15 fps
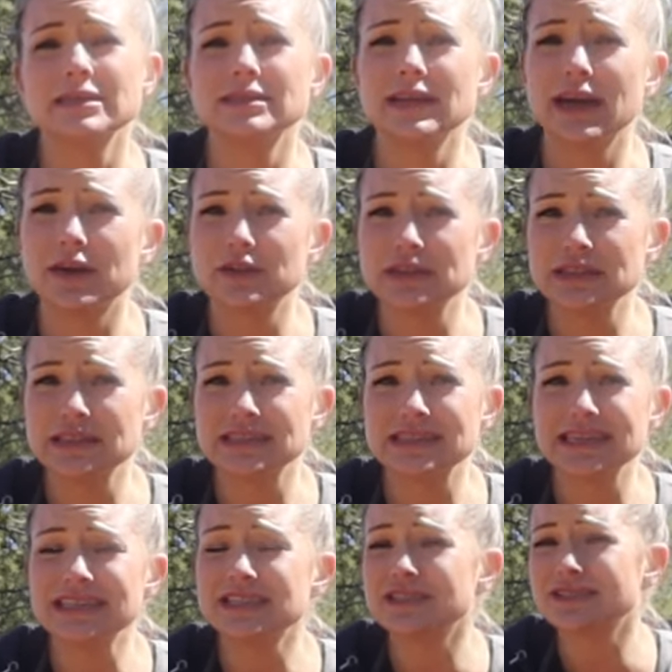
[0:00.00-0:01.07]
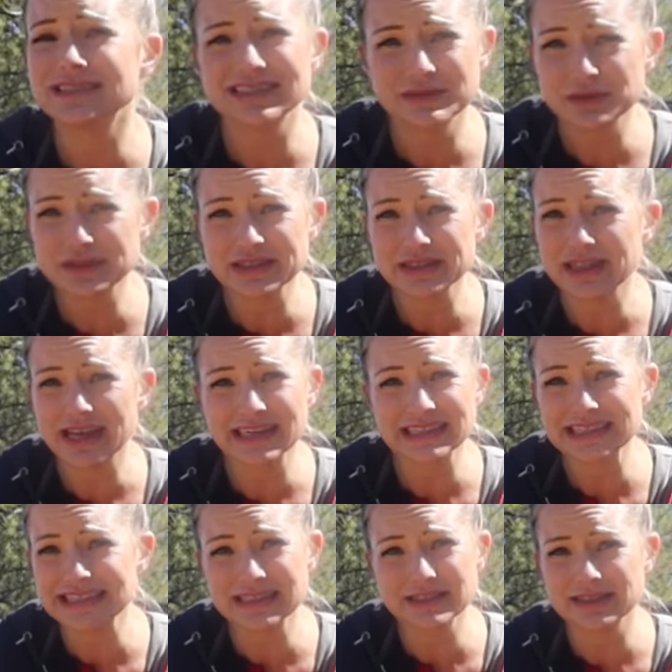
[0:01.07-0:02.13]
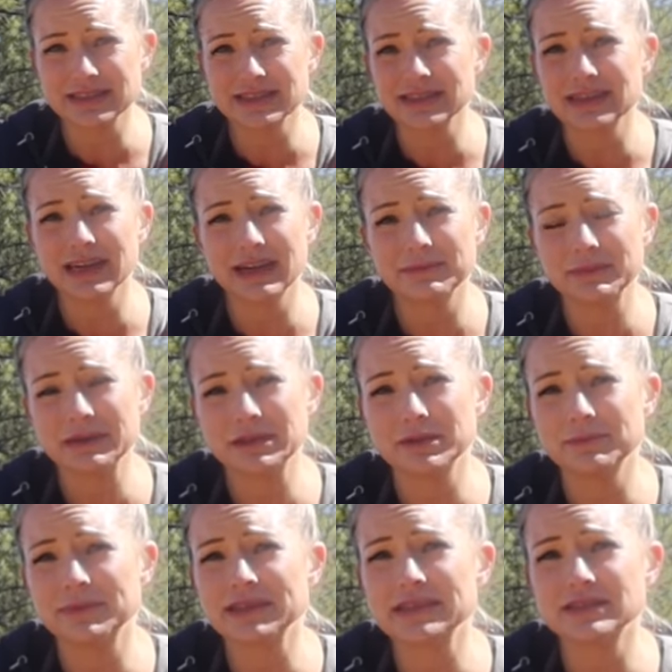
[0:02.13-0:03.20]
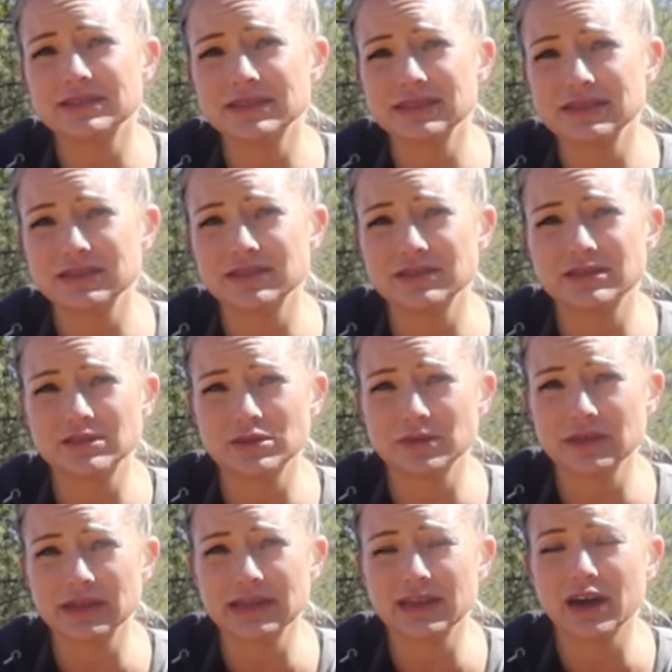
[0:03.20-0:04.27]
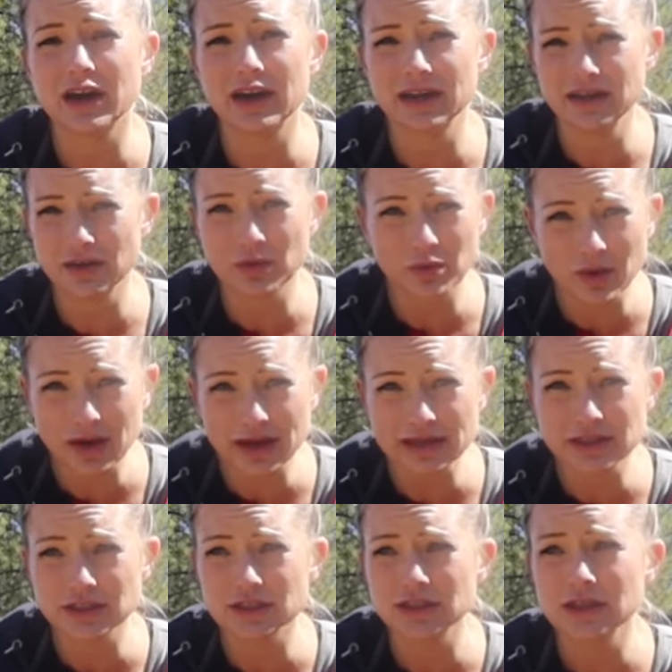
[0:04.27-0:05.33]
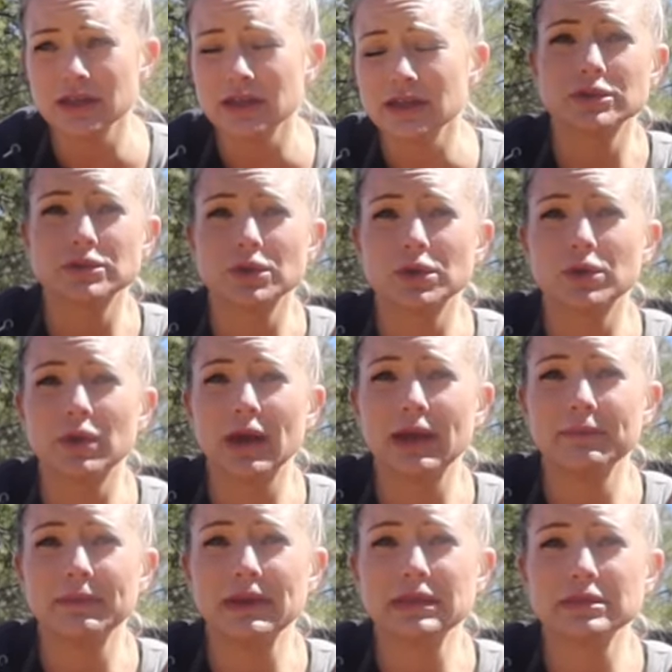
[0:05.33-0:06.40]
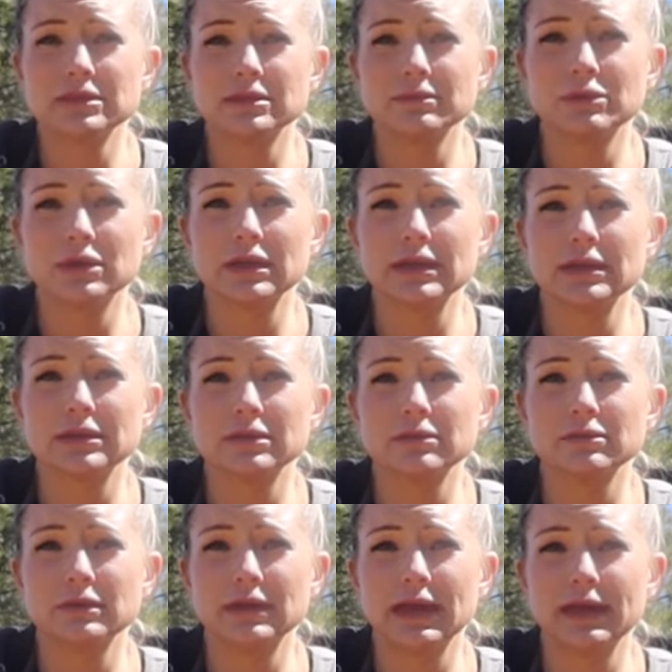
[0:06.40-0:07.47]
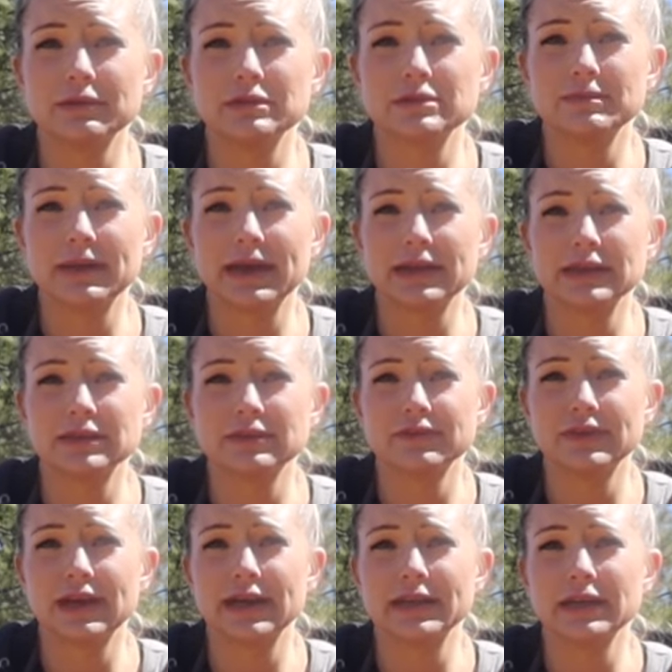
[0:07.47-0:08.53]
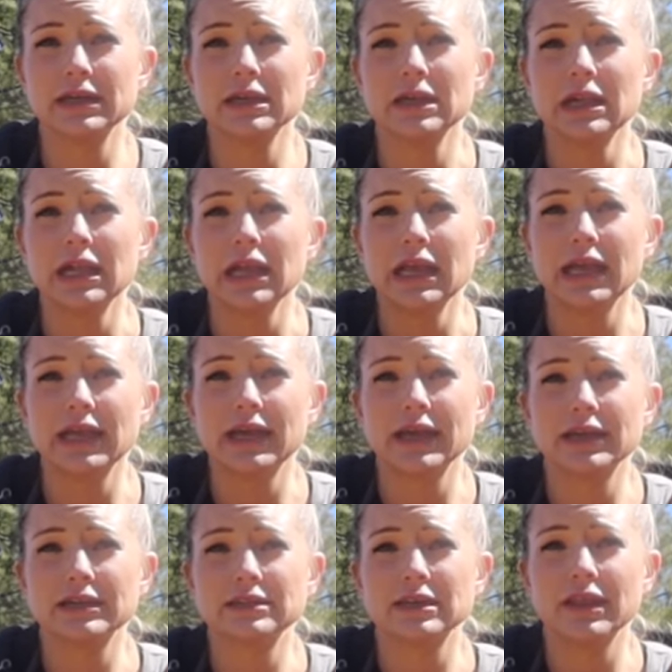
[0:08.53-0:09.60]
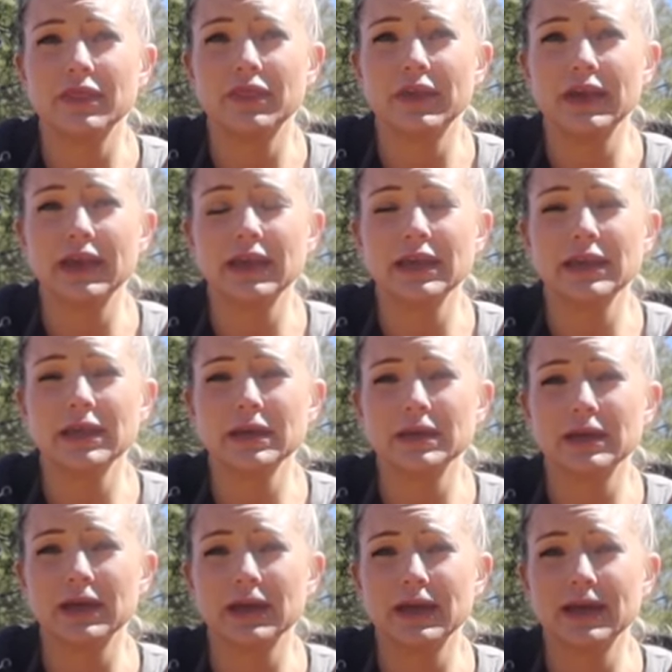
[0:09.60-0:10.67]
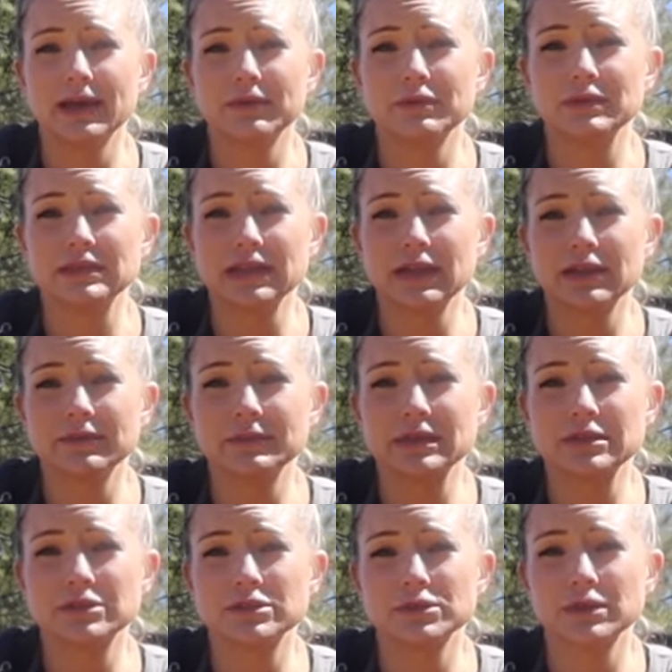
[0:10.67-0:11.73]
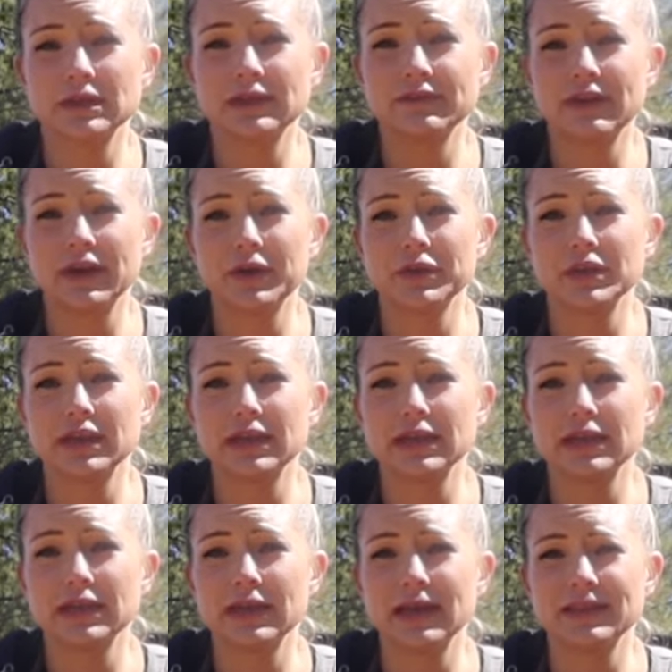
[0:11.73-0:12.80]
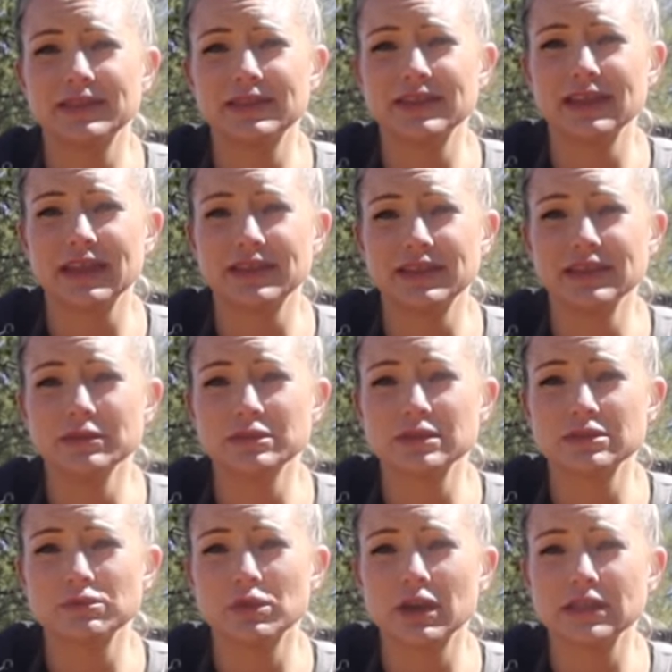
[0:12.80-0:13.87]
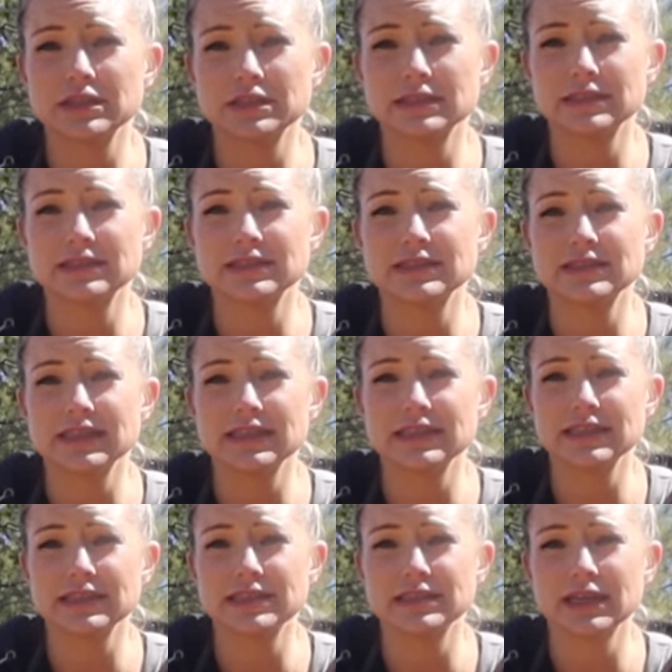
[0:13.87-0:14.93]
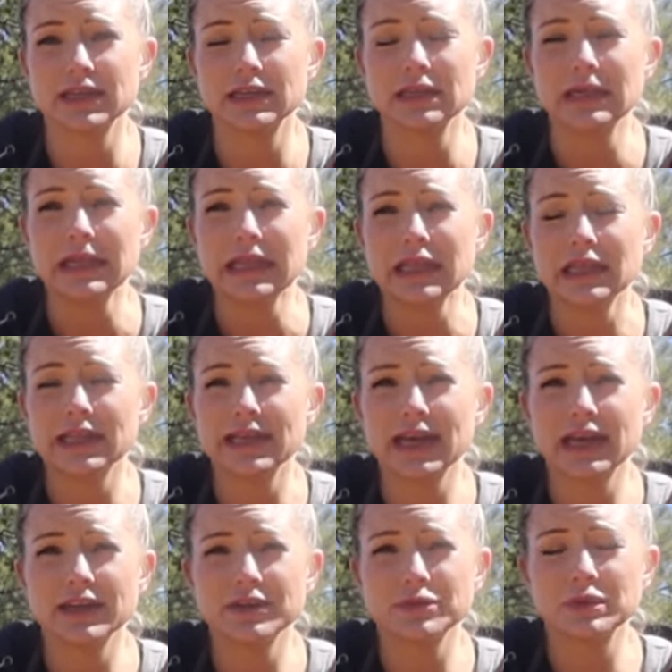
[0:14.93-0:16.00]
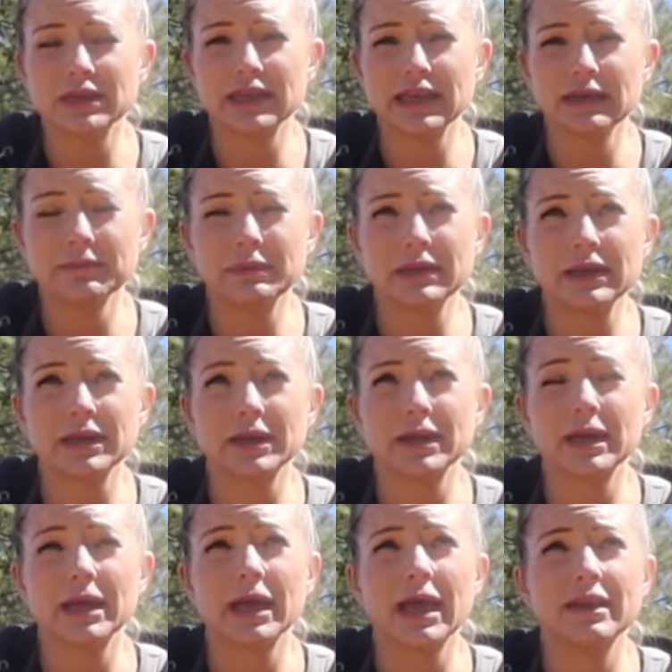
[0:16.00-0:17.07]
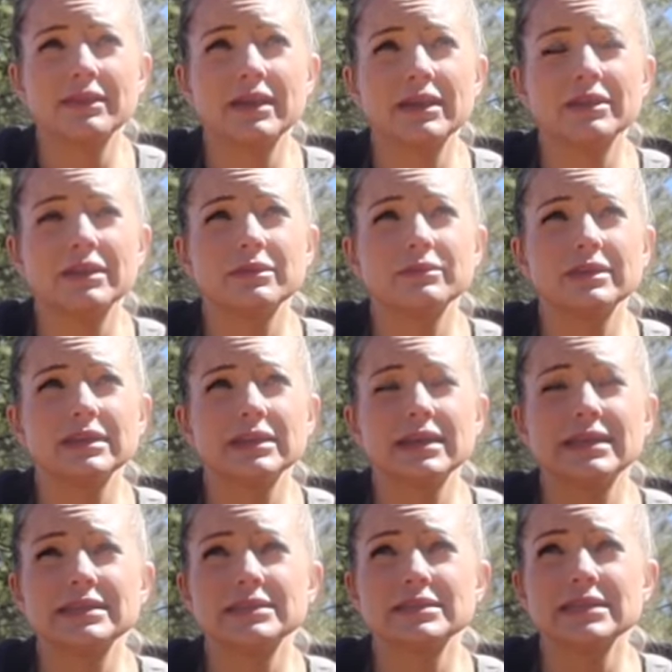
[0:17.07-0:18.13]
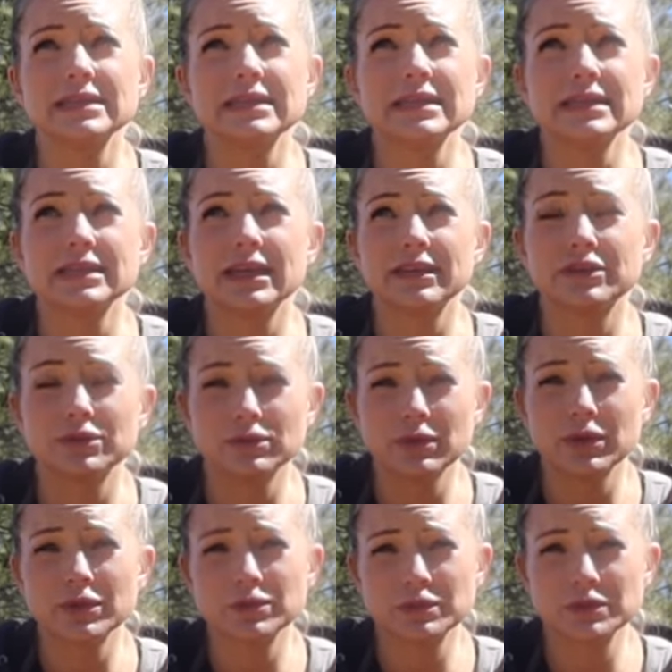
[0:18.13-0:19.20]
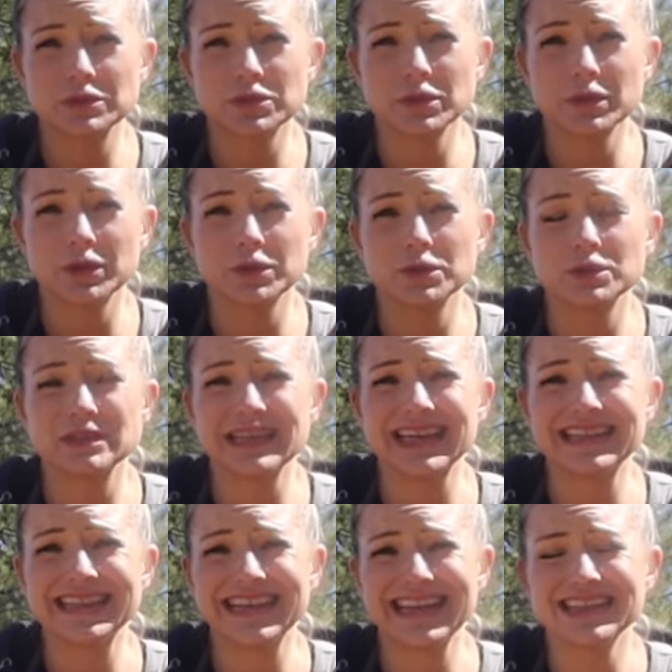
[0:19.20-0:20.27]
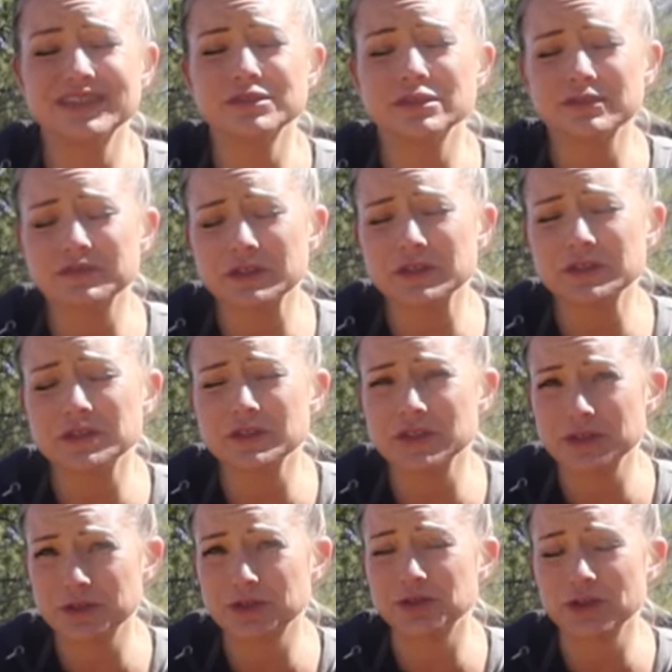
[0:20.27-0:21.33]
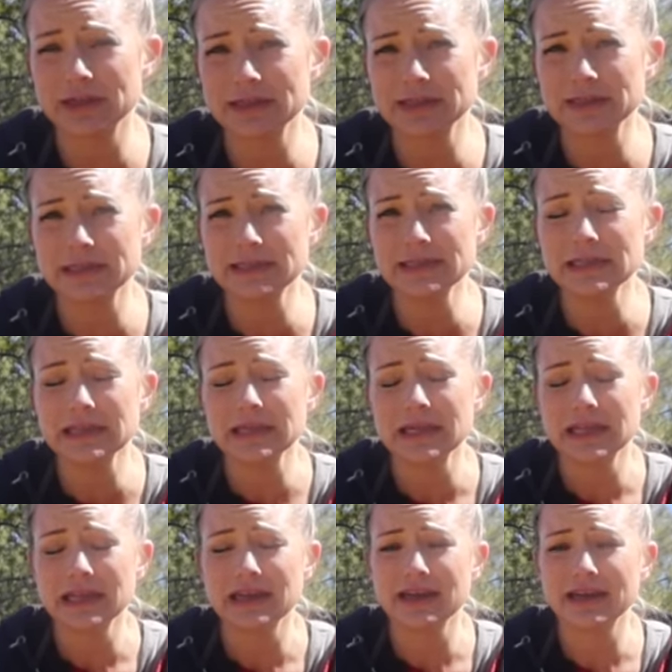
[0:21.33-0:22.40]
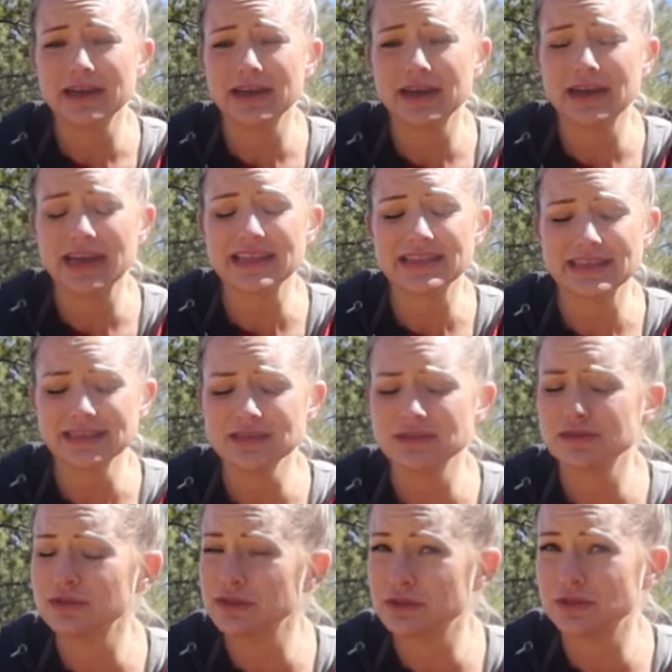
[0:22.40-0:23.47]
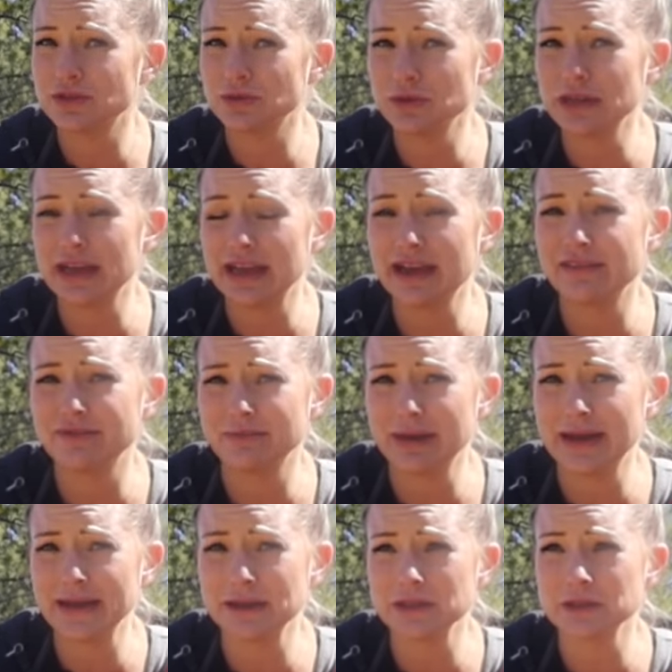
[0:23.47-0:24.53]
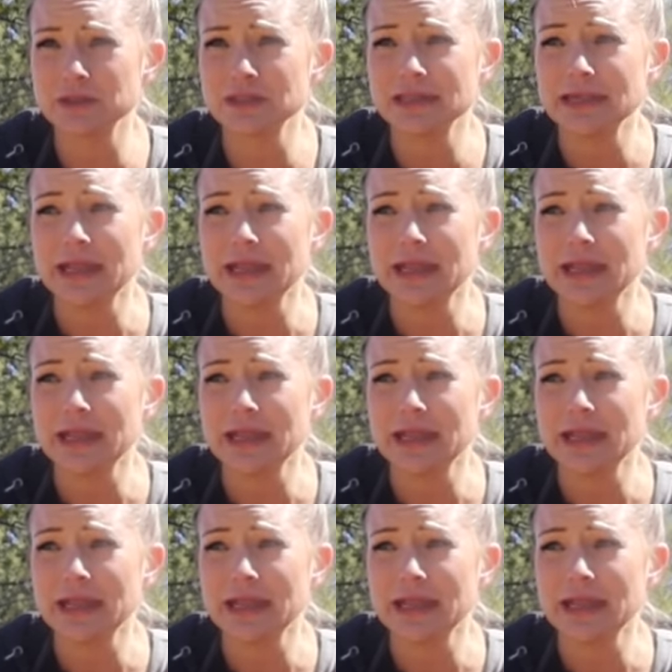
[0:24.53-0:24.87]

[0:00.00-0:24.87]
Down in the desert, it was a lot easier. I mean, your biggest thing is just don't get caught in a wash so I met someone when I was back in Nevada and they uh, were telling me a story of how they, I, th I think it was in Washington State, they said, they got into a camping area and then they realized that the road was closed and they had to reverse their trailer uh, I think it was two and a half miles.